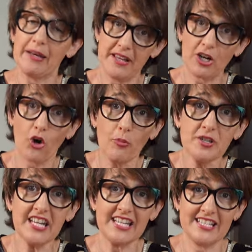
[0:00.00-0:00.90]
can be
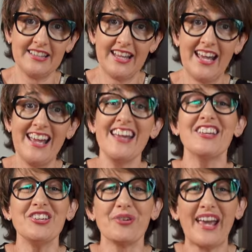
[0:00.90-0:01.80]
accommodated there,
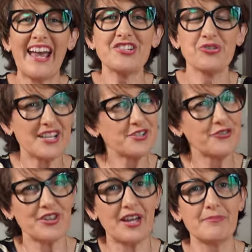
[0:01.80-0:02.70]
you can
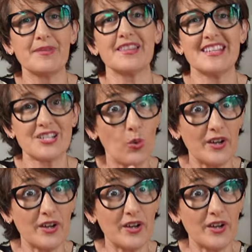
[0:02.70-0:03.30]
transfer them this